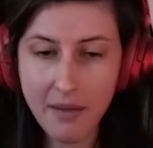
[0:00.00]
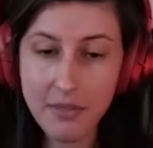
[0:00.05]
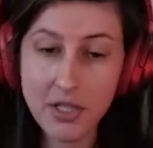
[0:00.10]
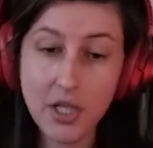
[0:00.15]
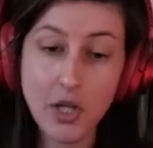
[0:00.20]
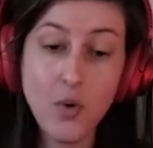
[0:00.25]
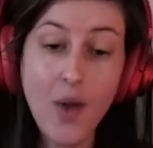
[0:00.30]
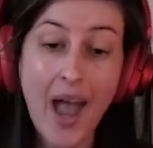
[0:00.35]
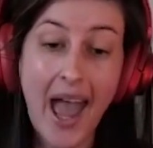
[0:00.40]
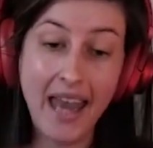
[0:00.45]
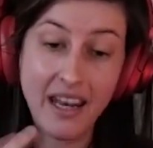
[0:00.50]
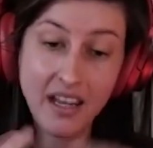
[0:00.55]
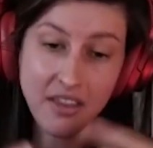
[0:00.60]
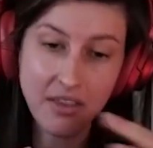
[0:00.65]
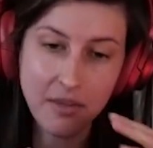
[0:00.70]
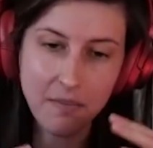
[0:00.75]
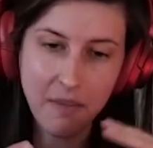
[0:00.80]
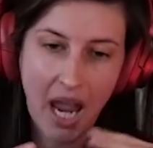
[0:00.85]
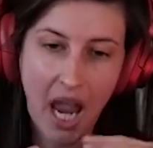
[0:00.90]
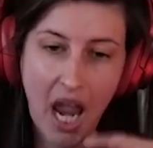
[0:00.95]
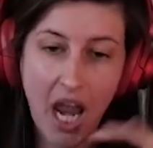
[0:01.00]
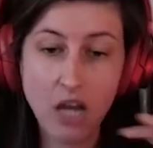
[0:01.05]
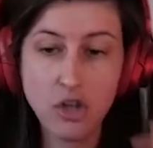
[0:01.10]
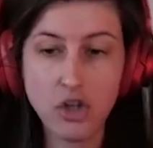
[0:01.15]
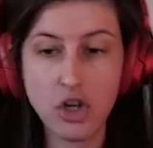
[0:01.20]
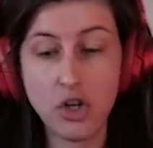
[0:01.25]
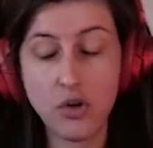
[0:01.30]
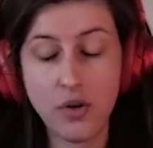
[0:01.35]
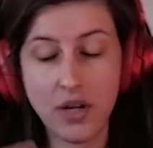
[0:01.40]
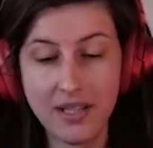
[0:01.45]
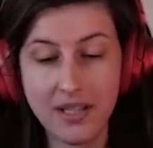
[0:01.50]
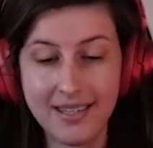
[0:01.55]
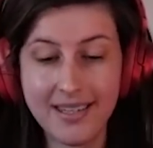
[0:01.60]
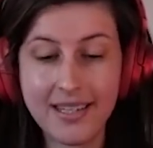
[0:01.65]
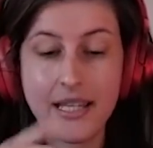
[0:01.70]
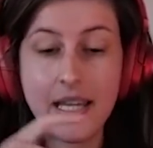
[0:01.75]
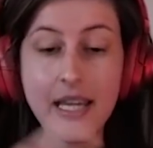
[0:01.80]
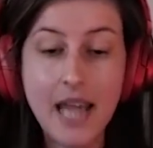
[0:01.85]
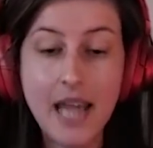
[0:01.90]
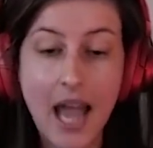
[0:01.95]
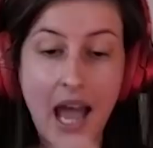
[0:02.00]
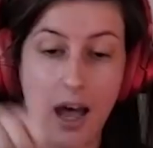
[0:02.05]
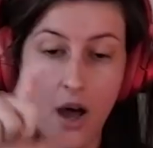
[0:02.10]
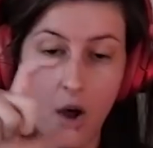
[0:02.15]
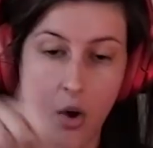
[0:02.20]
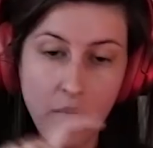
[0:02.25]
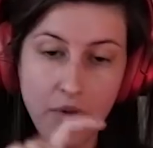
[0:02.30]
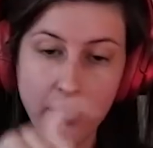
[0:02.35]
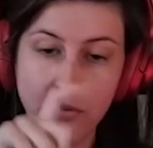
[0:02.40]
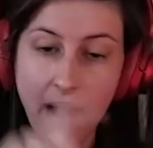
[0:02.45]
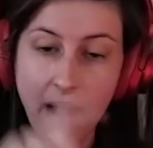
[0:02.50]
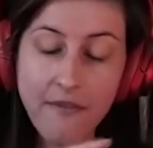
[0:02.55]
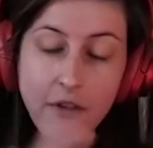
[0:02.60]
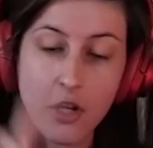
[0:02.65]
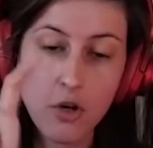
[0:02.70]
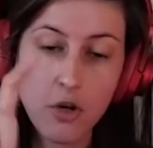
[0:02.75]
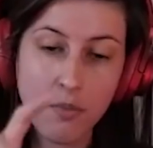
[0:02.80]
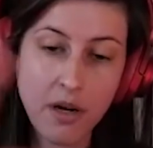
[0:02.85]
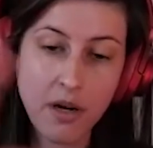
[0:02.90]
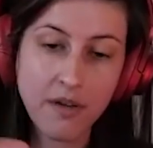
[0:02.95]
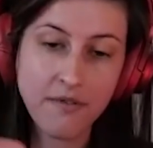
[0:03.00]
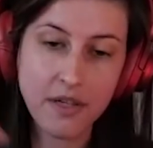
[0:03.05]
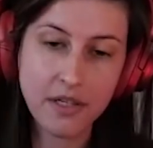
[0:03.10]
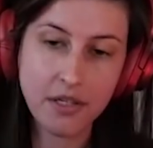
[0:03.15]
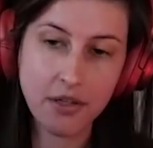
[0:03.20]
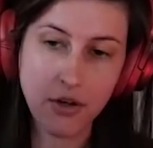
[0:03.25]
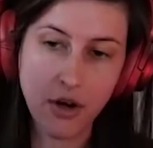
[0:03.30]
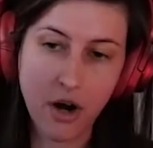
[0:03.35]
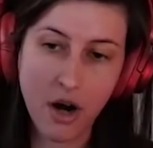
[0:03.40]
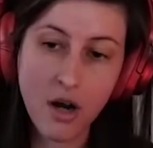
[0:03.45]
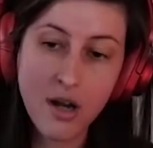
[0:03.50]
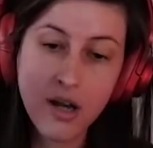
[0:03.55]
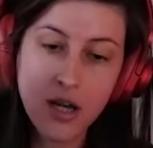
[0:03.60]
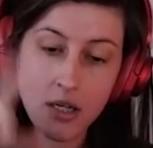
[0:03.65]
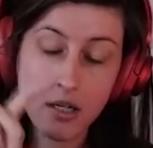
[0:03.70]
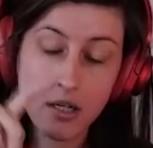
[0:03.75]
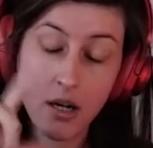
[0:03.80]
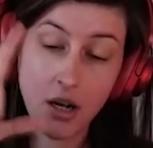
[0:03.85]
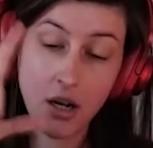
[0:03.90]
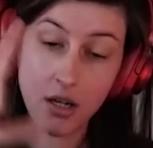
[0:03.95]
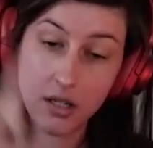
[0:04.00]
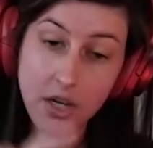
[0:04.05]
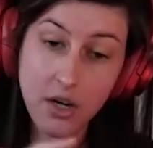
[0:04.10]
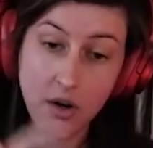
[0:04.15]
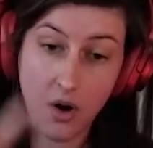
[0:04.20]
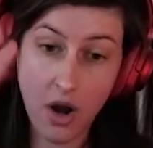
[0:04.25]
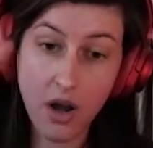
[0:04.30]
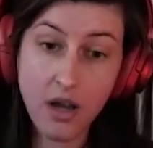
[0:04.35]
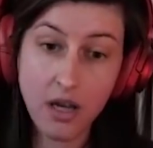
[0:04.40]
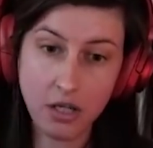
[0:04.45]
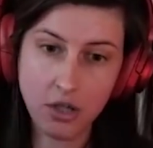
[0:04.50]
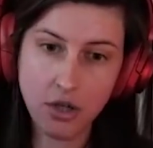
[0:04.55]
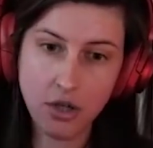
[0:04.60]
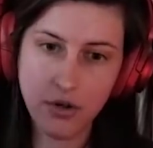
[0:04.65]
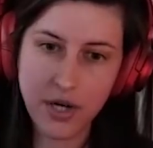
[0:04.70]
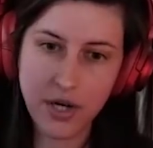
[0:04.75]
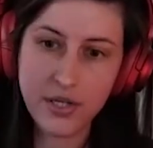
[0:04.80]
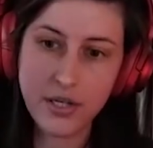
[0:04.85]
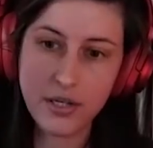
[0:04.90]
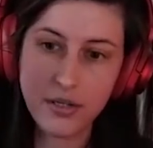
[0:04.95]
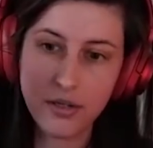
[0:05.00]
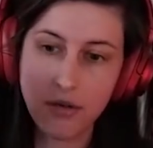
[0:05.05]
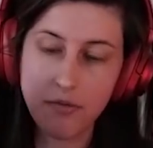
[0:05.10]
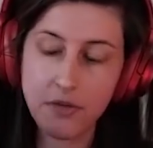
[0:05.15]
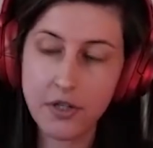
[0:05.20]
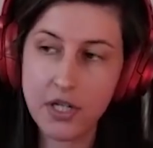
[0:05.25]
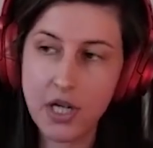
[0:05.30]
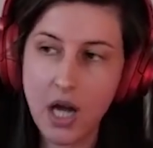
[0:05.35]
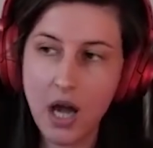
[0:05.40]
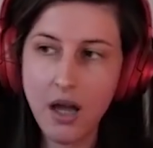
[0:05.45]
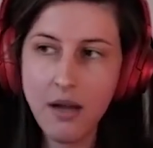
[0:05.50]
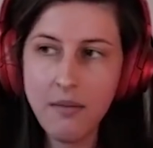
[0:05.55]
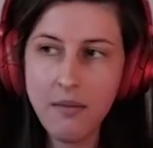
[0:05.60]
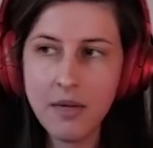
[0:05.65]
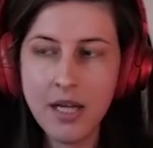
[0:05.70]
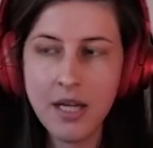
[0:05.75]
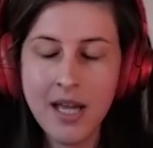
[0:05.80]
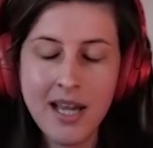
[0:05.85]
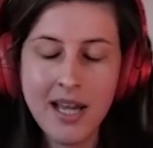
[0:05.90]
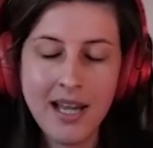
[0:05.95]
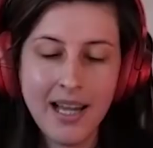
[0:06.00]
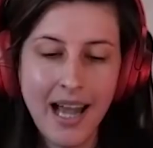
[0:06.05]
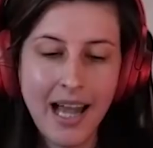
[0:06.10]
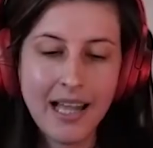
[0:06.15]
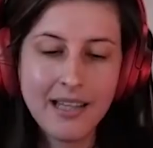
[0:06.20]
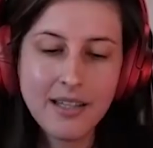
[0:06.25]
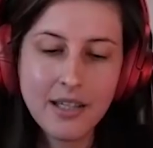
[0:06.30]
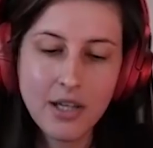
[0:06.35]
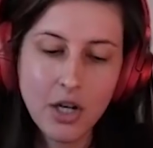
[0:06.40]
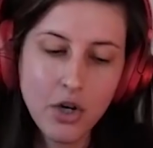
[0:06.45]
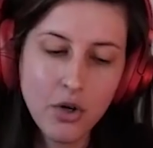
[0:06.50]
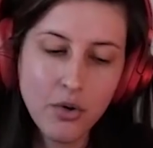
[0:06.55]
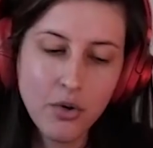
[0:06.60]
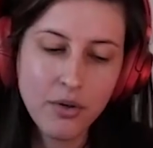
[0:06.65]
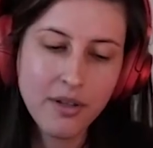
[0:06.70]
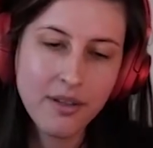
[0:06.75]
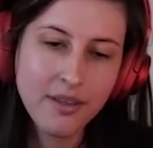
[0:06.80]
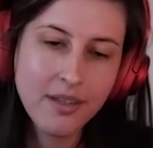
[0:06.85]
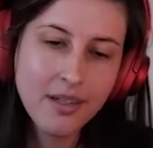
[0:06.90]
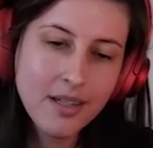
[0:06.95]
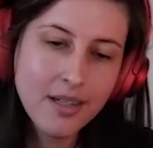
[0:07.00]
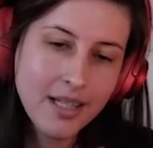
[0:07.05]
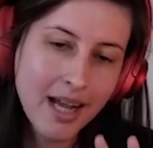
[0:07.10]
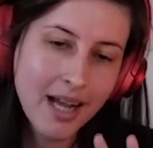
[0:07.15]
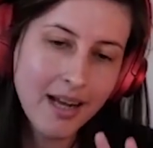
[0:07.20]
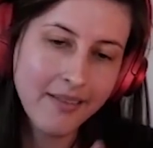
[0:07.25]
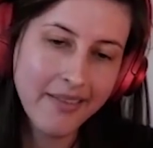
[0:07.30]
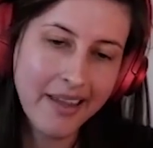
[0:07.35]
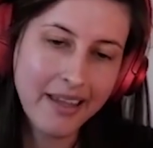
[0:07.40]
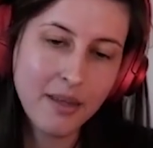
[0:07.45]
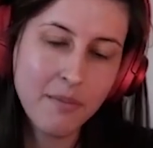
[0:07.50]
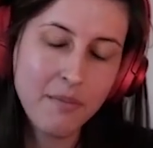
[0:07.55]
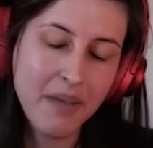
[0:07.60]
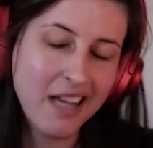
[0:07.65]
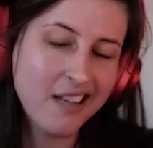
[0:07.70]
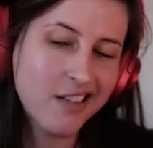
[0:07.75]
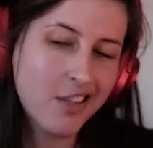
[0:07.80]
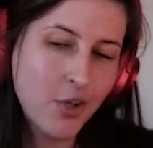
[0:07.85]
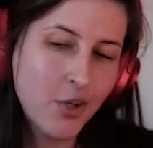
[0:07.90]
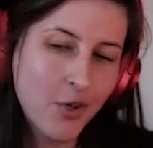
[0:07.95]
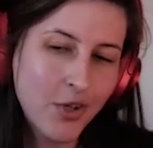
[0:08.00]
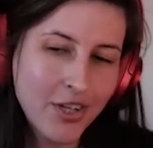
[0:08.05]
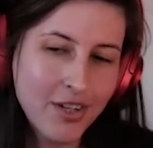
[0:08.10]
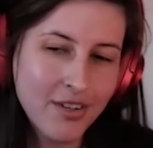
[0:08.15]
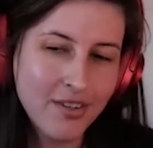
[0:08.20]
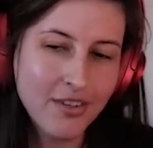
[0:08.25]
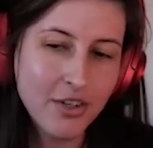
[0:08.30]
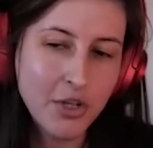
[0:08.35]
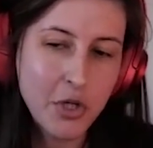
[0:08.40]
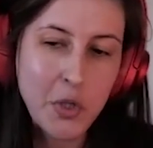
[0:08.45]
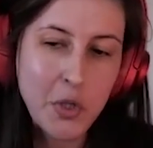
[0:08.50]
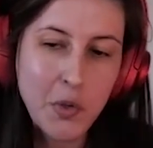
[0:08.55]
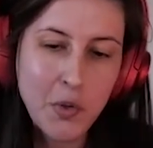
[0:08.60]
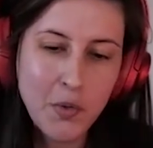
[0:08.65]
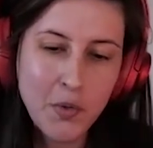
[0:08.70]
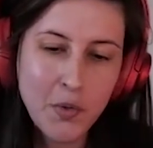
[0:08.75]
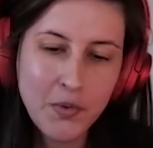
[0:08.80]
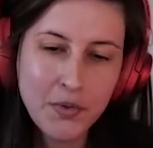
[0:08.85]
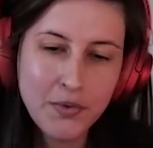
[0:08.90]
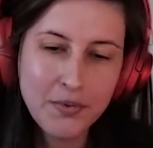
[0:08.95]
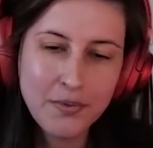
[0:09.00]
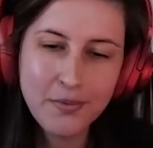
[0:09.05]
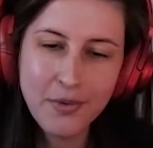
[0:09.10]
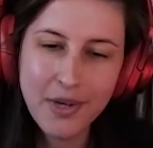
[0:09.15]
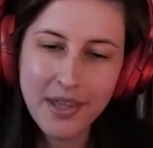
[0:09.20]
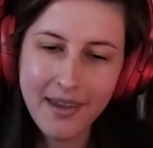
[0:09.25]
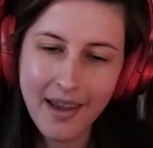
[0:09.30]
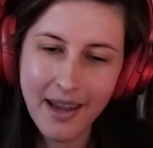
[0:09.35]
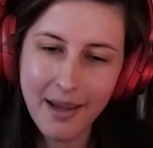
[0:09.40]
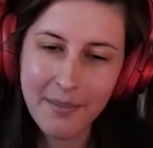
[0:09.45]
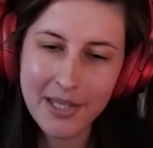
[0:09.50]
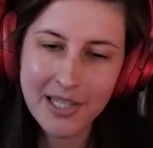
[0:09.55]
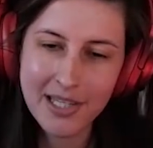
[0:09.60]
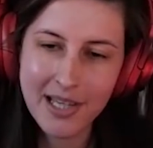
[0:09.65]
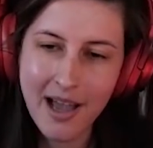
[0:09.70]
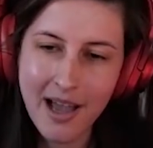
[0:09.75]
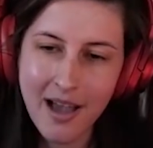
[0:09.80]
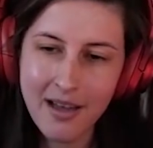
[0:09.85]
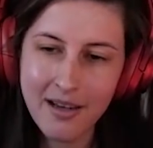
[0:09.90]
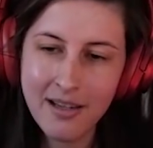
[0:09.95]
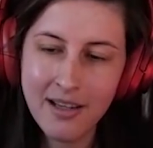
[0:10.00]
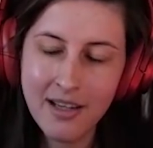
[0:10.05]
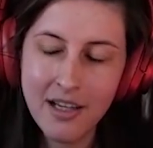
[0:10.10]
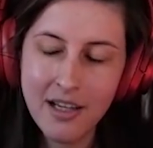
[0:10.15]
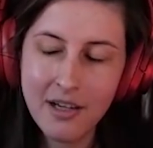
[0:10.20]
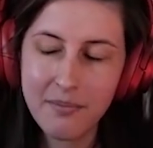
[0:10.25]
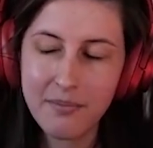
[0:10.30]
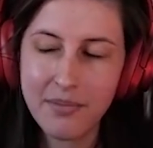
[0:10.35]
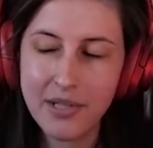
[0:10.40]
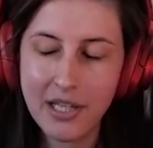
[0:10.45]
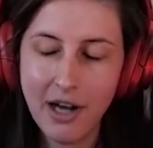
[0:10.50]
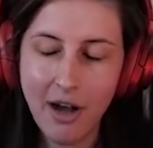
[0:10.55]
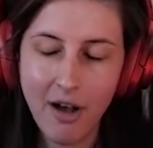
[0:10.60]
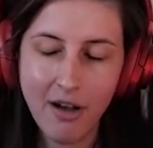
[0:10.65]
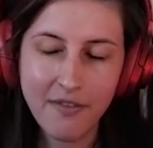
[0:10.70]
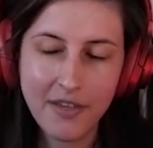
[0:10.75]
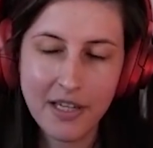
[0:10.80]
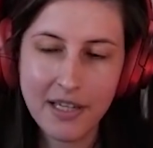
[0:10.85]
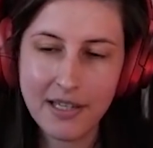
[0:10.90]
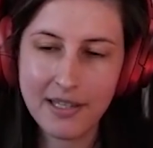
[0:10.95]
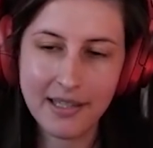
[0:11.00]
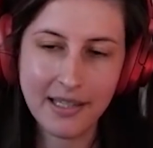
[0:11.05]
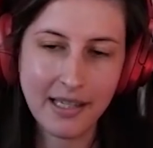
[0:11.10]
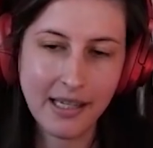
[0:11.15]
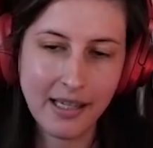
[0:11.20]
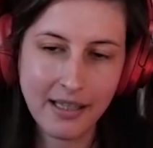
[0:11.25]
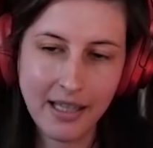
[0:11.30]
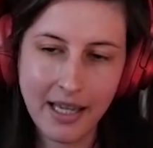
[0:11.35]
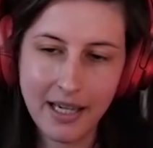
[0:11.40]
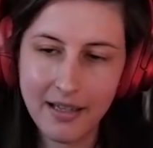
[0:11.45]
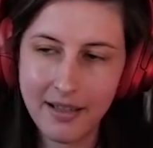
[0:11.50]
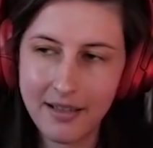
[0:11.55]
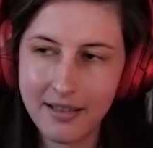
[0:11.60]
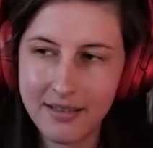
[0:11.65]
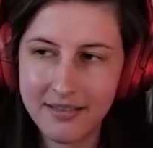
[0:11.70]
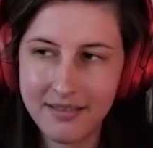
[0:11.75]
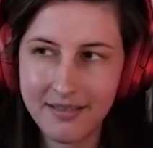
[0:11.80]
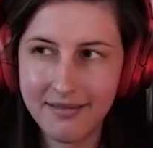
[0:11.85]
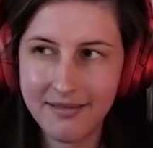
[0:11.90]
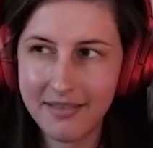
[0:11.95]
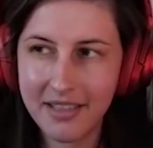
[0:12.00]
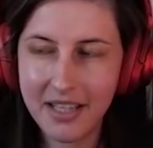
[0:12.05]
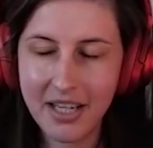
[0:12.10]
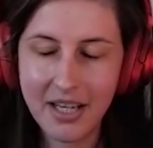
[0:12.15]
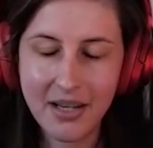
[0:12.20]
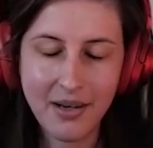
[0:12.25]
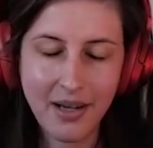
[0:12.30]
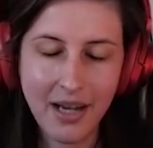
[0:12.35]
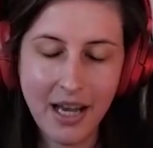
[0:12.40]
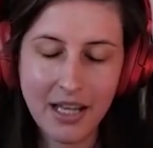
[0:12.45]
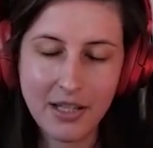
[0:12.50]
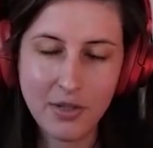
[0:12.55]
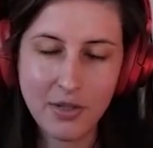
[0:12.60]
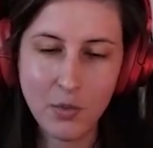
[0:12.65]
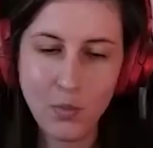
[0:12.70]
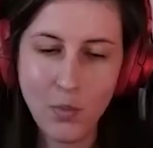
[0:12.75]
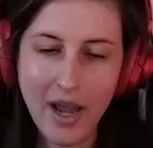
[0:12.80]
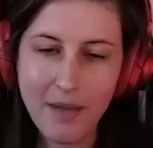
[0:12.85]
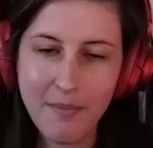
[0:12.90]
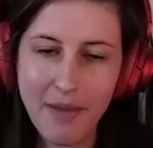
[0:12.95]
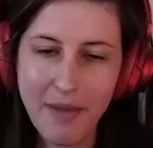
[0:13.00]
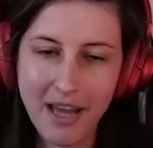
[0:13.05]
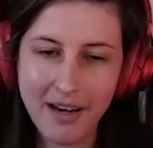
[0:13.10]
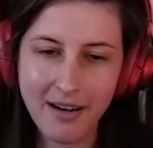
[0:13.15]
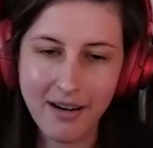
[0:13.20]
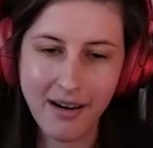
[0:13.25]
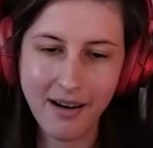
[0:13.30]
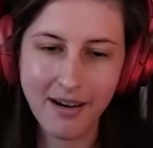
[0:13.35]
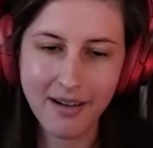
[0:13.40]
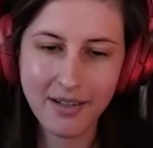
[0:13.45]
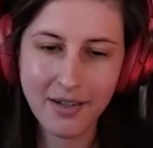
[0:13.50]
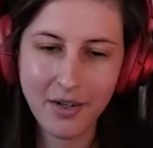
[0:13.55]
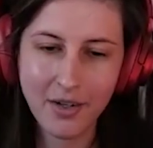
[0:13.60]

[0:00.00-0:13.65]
So you edit the page and you can see how the revenue per visitor you know increases over time and so this is kind of like the best you can do with amazon but obviously like it's way better